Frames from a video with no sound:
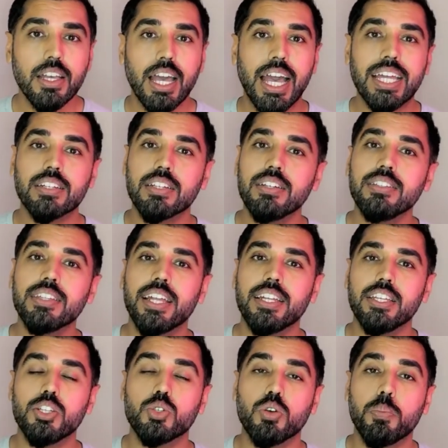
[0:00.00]
and turn that
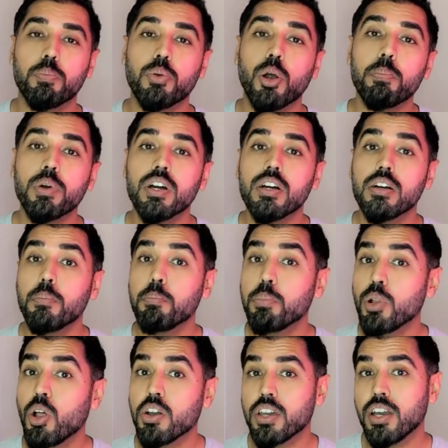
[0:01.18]
into a proper
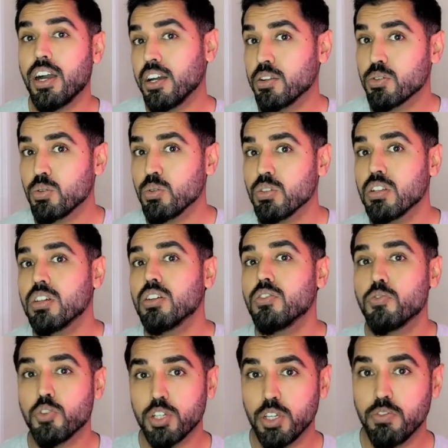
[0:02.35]
blog article
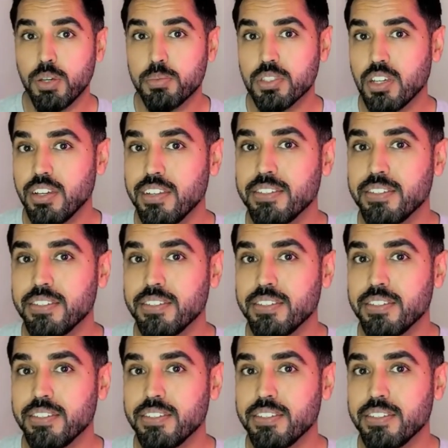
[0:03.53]
for your website.